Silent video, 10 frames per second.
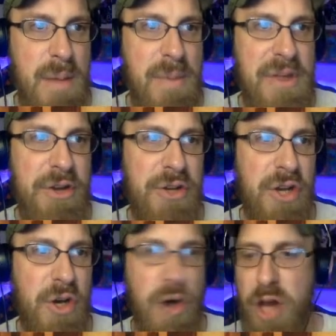But they don't
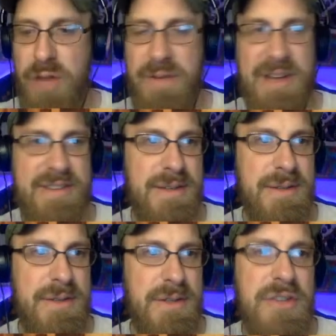know all of it.
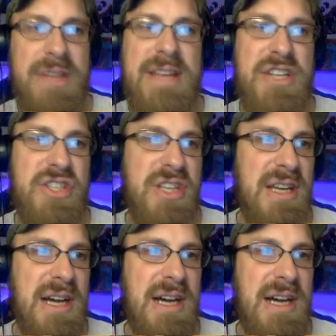So that's actually